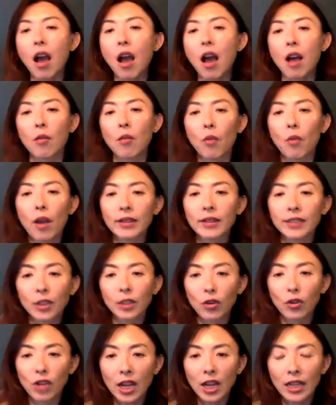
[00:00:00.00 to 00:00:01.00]
on one
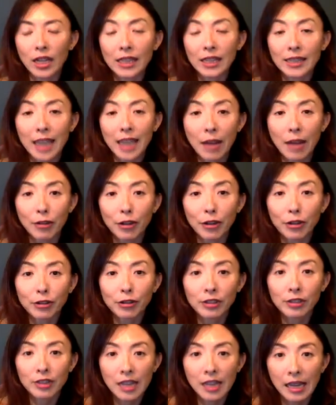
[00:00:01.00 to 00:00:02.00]
single Chinese characters
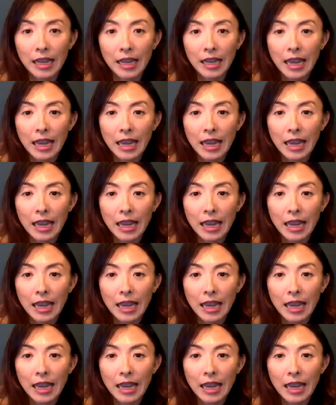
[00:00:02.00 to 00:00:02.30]
a day.